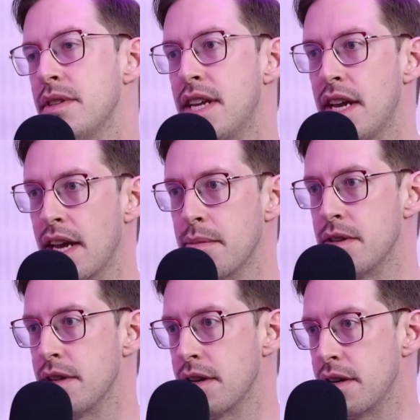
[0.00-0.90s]
standing
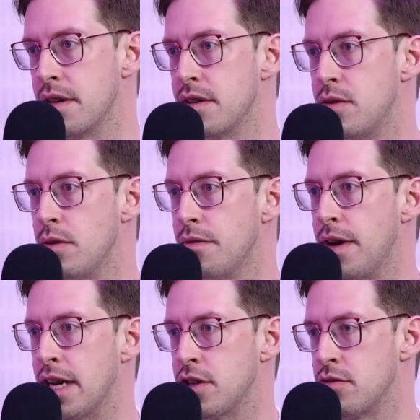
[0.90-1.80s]
up to a
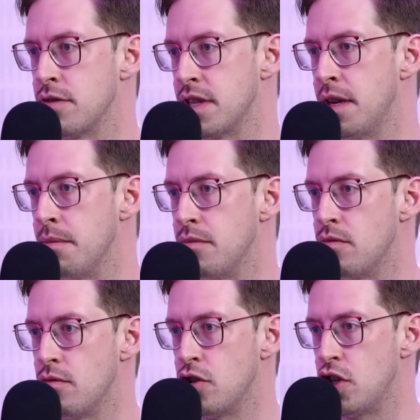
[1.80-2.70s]
fascist regime.